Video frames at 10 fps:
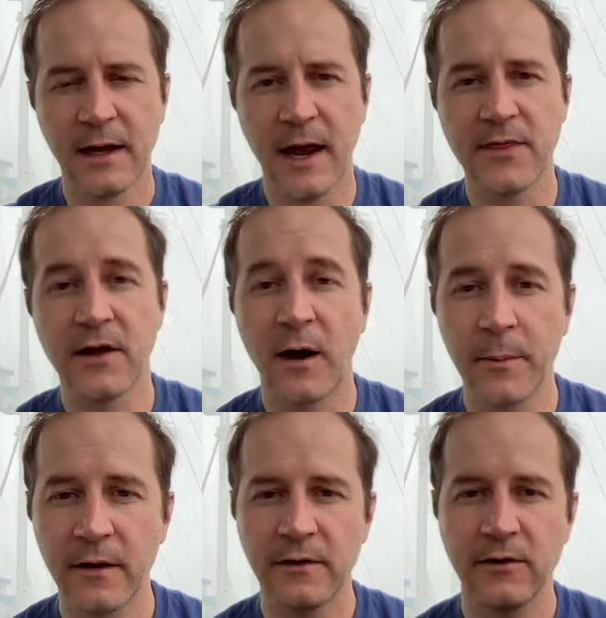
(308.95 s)
and I'll
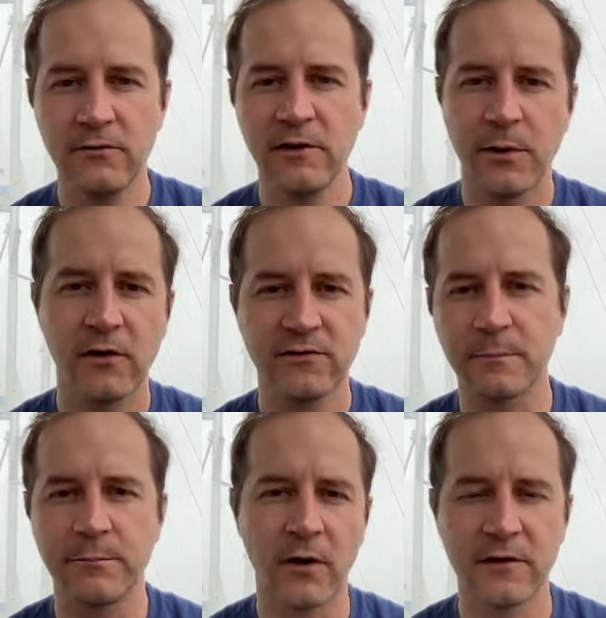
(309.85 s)
be usually posting
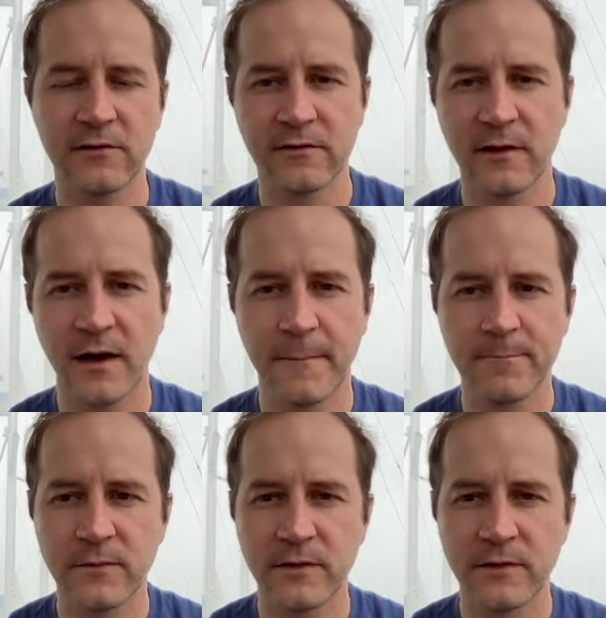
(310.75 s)
bonus um,